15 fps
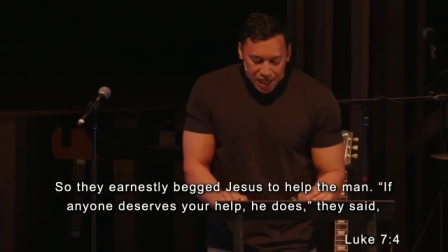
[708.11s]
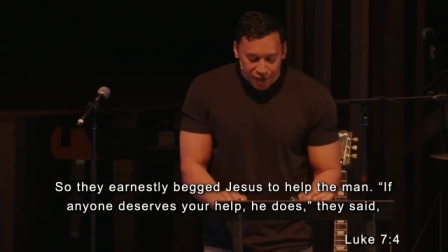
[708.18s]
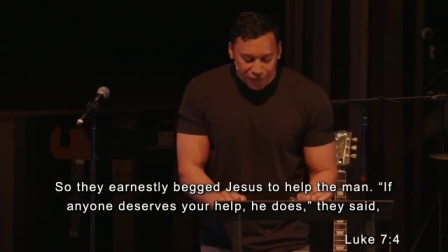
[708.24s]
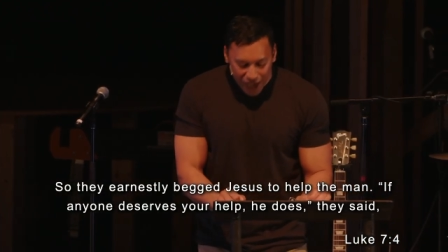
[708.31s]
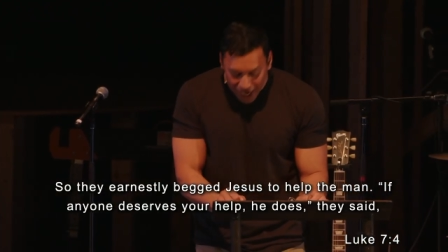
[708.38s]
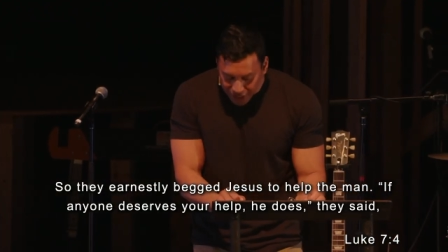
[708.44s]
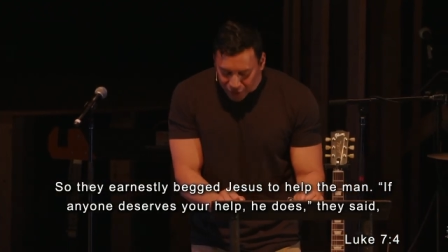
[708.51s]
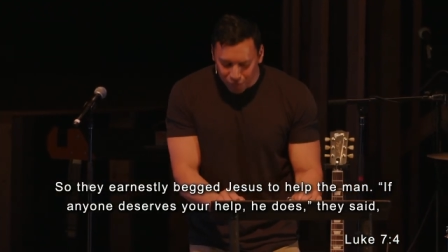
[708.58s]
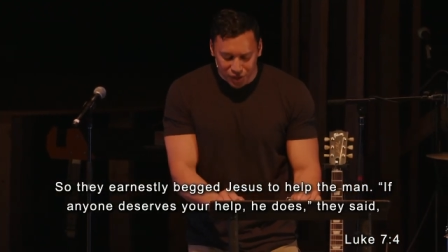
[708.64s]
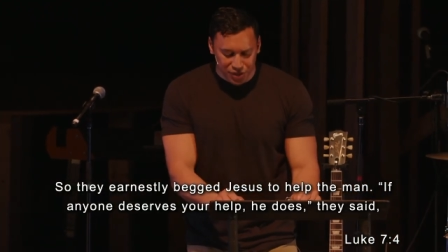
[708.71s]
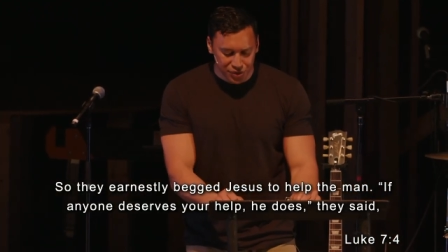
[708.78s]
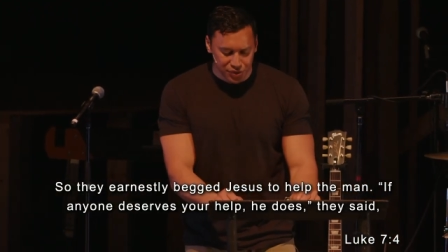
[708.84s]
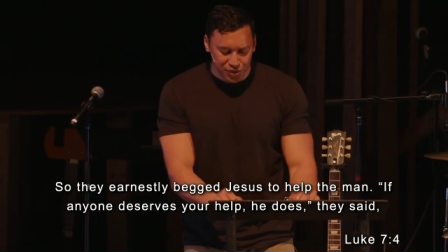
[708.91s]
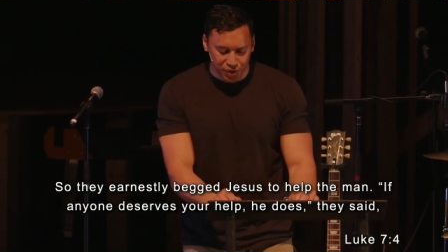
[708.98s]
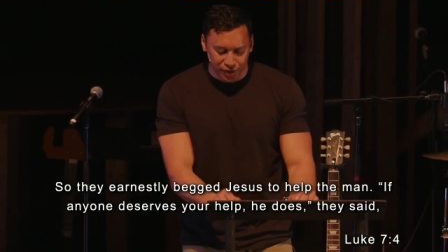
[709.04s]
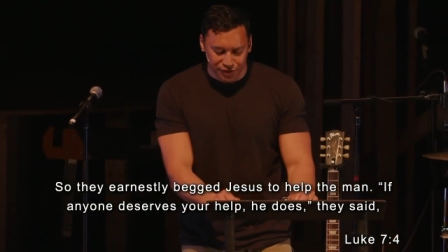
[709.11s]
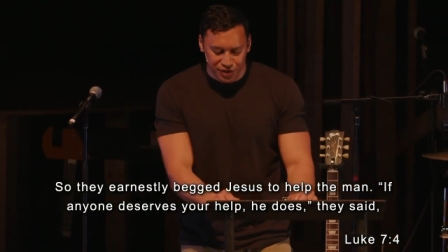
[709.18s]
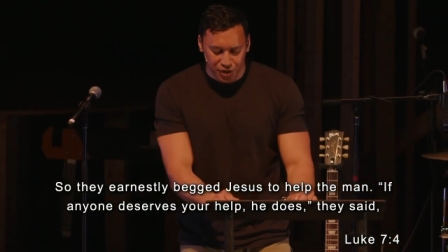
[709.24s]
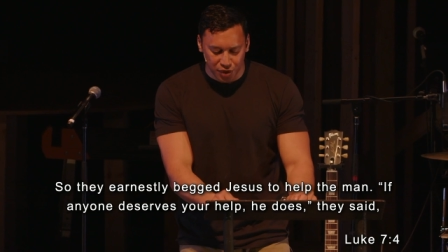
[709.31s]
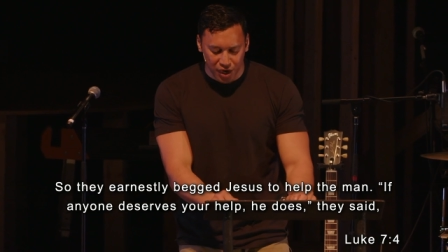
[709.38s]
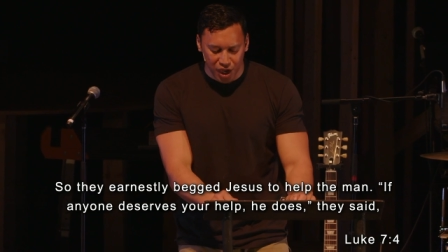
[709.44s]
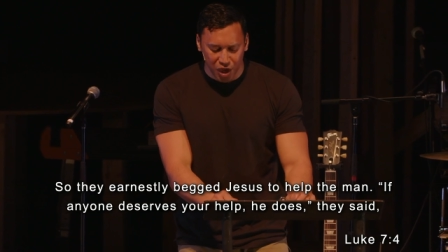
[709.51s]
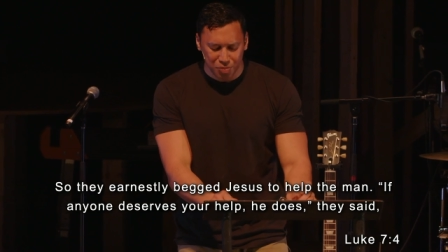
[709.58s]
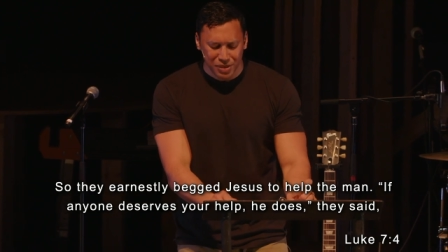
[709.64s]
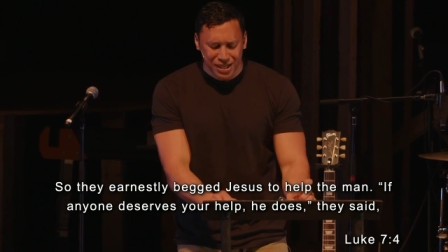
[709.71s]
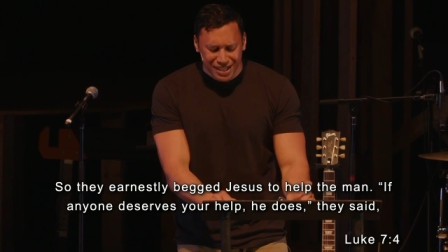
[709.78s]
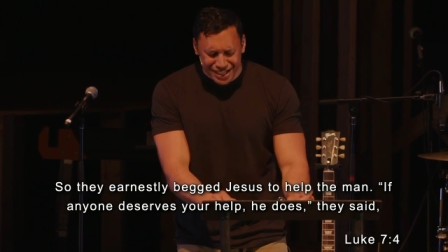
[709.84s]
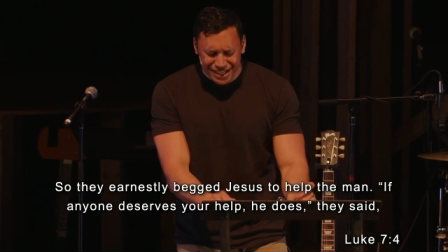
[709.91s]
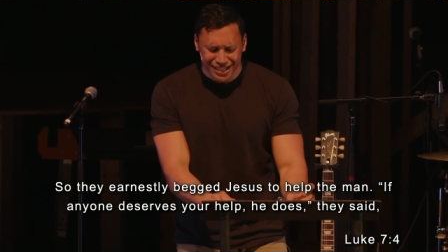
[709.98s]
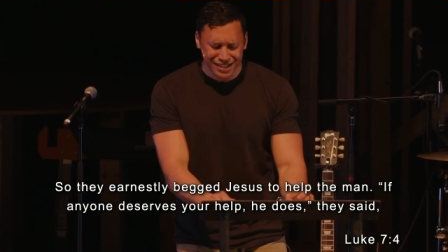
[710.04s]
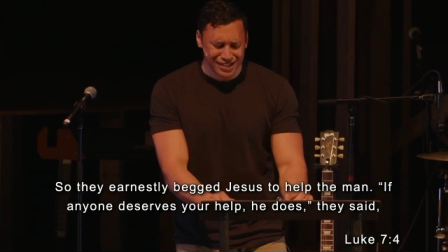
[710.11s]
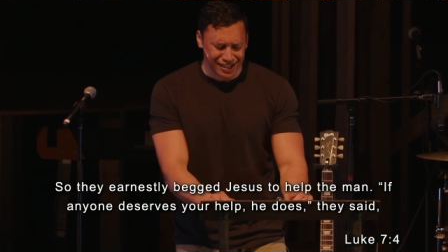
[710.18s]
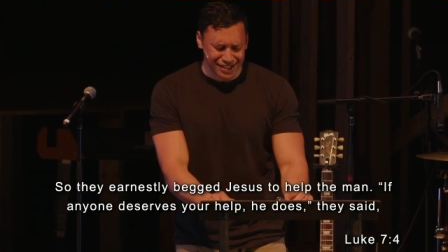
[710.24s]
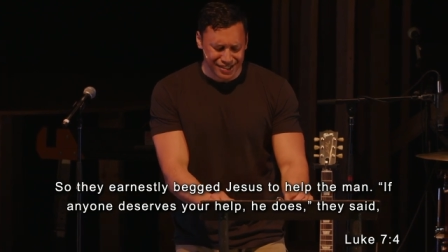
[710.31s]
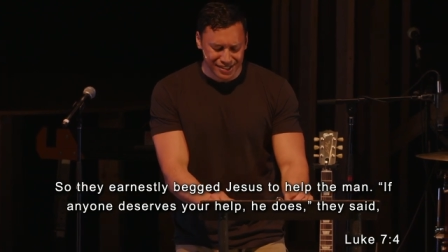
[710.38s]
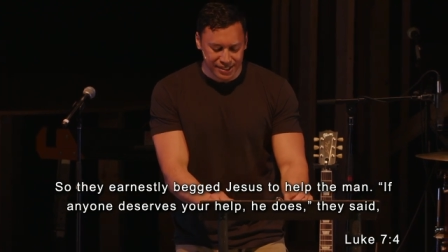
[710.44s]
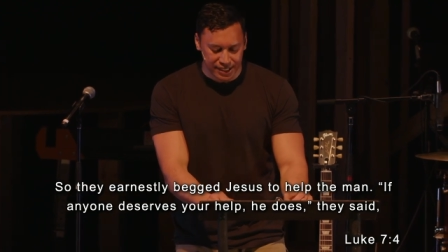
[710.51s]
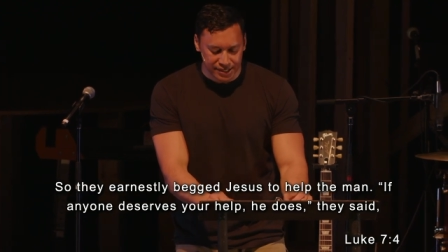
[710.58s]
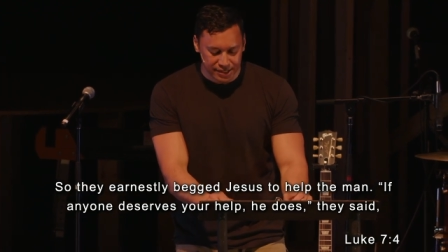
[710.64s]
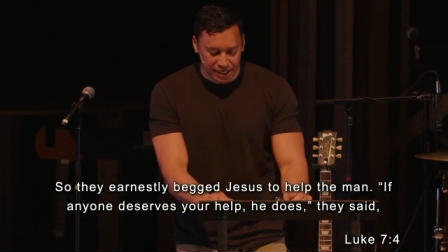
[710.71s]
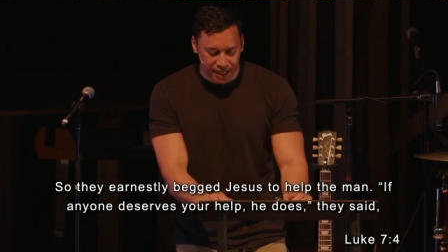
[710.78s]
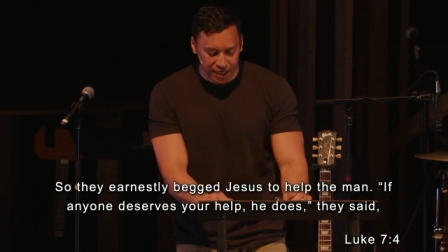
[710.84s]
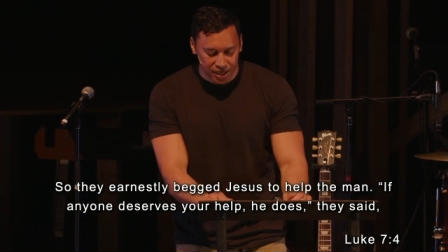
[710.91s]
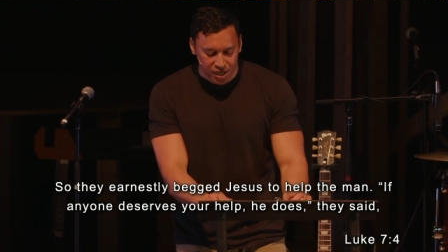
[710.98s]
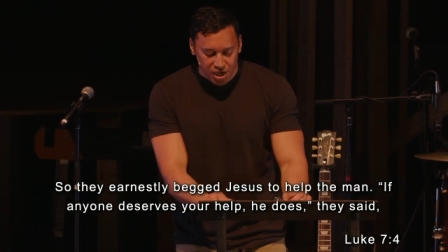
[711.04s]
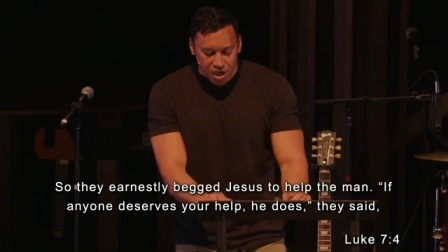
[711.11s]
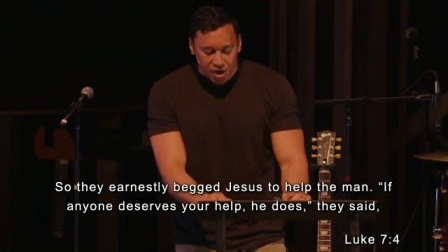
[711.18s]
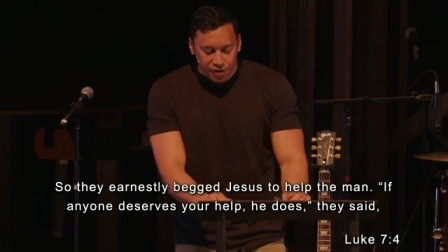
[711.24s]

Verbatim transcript: If anyone deserves your help, he does, they said,